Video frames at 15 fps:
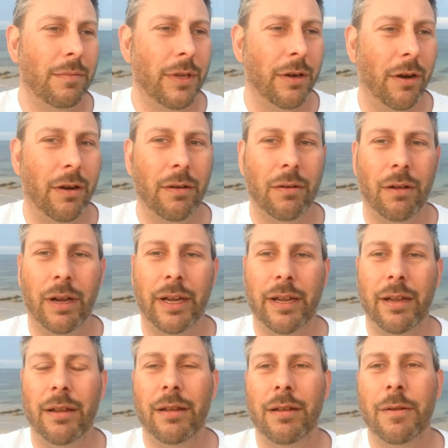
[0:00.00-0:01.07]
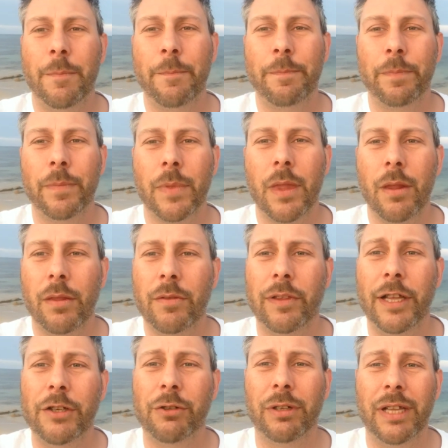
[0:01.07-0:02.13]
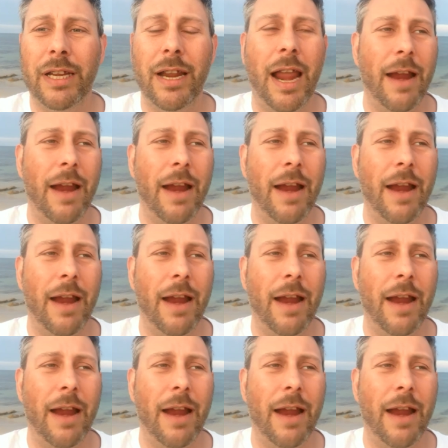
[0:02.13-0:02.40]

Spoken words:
You know, like literally